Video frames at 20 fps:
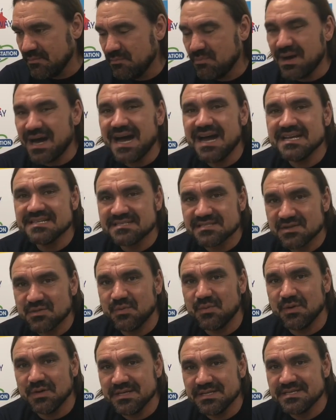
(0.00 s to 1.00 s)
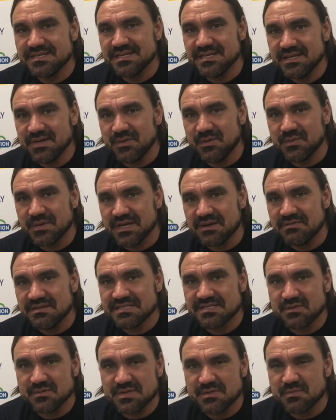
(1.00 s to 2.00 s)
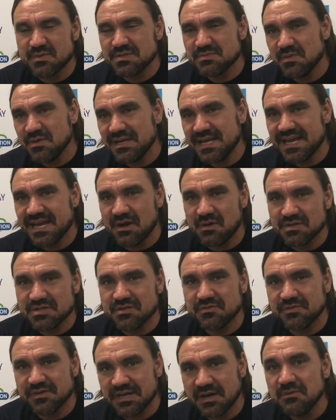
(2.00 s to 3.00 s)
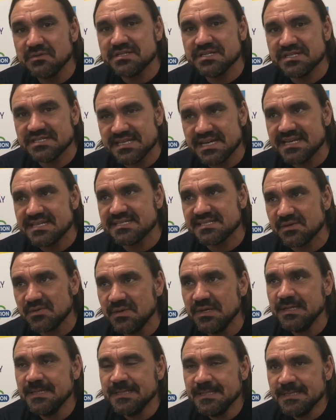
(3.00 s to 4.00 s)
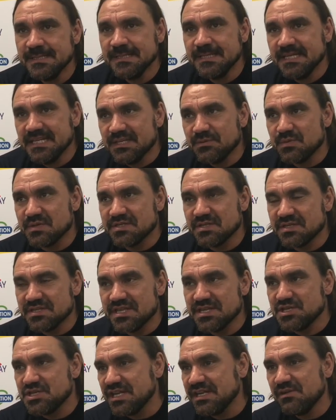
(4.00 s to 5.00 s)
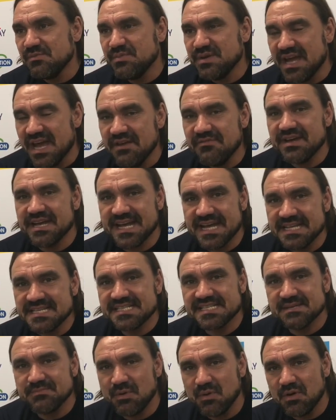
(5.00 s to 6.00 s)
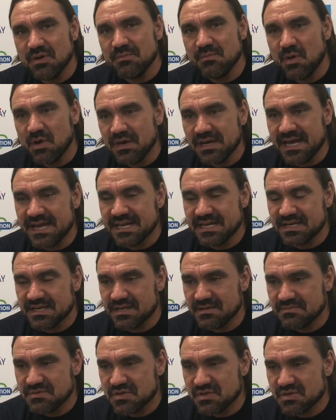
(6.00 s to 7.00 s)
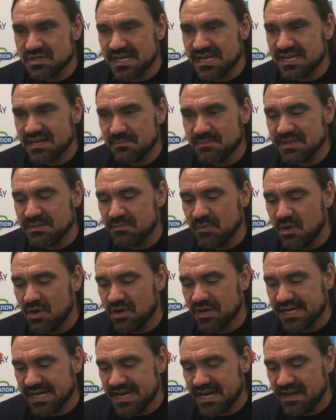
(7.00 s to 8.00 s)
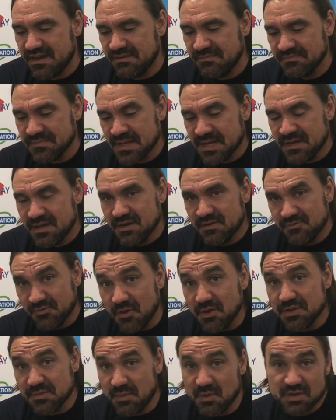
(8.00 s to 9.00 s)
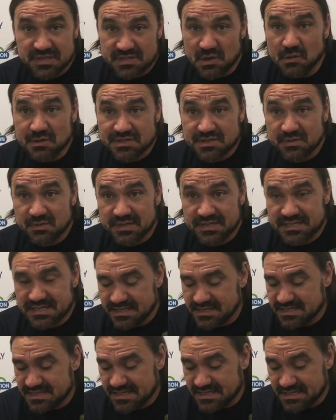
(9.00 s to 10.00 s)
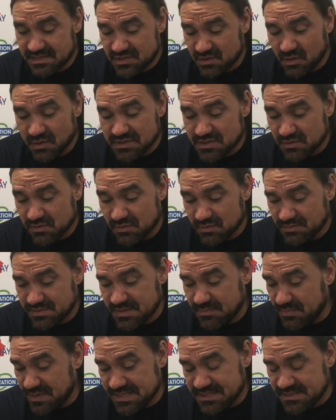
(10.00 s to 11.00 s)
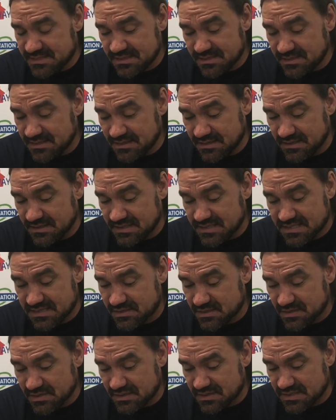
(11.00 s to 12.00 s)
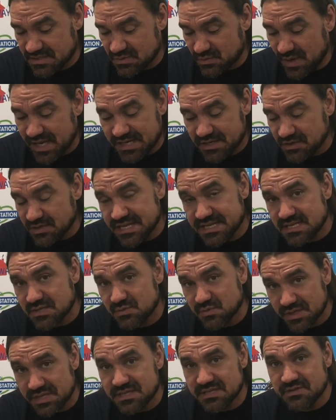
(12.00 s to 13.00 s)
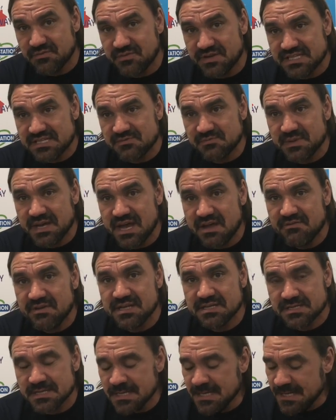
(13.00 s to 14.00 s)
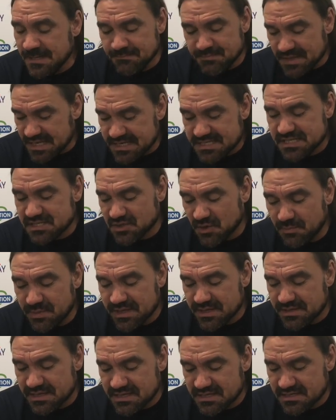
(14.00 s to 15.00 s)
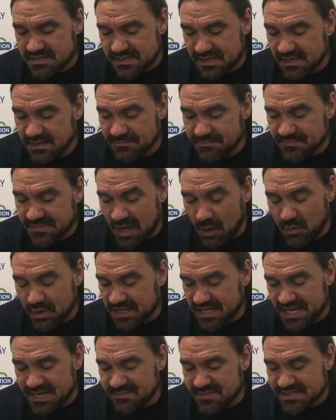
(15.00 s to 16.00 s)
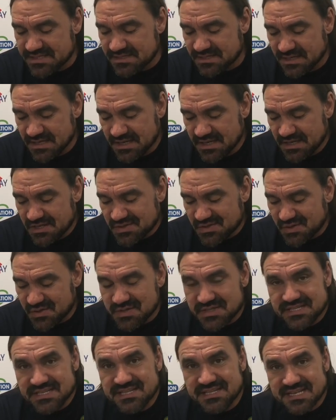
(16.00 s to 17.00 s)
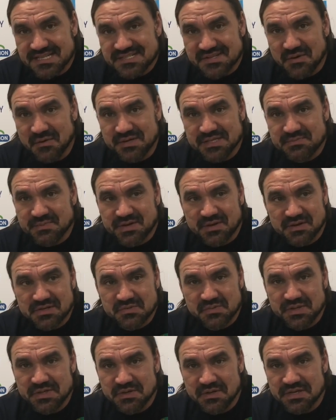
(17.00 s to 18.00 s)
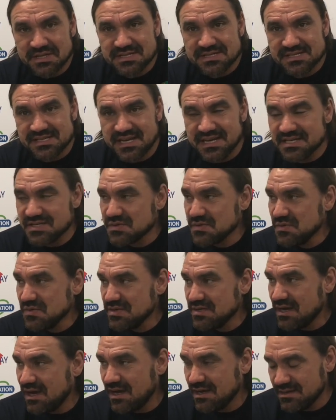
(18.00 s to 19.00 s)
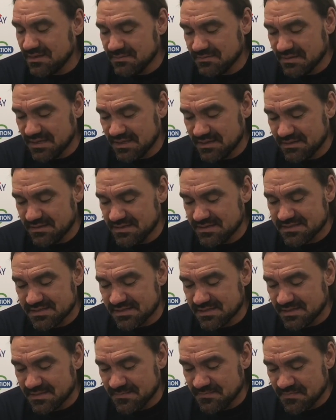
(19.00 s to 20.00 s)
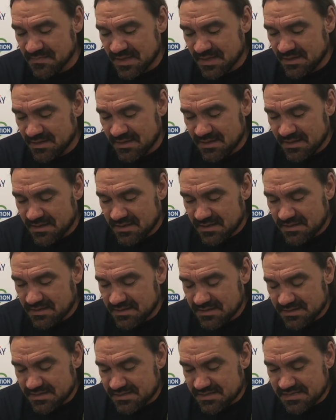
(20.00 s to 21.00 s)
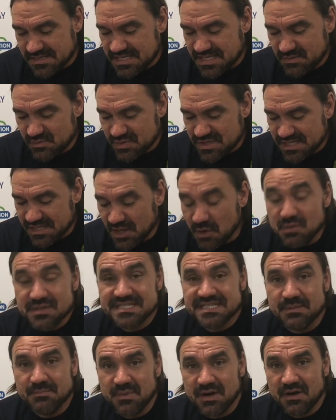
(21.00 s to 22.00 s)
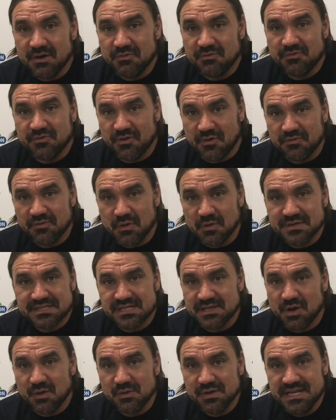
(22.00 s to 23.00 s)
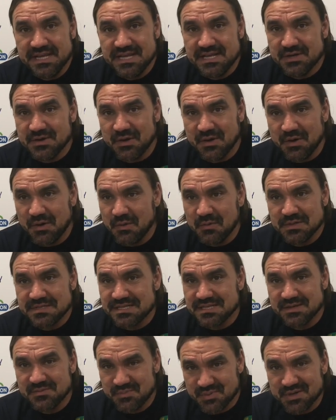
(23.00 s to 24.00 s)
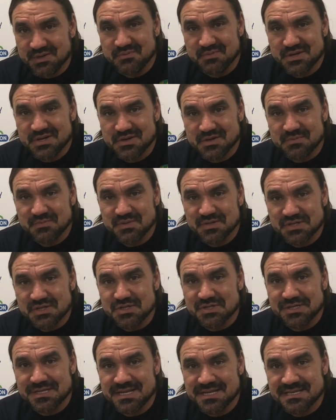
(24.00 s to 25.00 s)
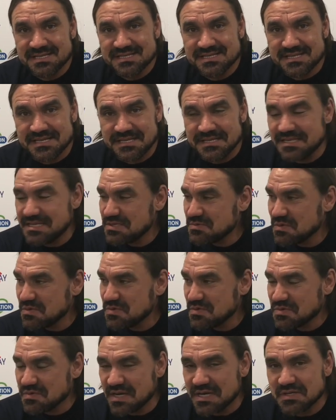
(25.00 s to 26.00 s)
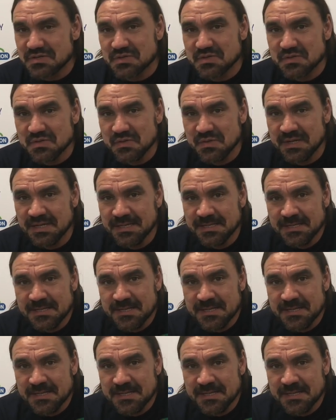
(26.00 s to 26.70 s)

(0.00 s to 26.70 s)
pass quality or whatever. So it was more like out of a counter attack. So it was not the general behavior against the ball. More like to take a bit more care for the ball. It's also it also depends is well connected with the defensive behavior, and it's a topic that our claim is to concede less goals, because when you are the side who is a team with lowest number of goals in the whole league, you're always in a pretty good position, and that's what we're trying to do.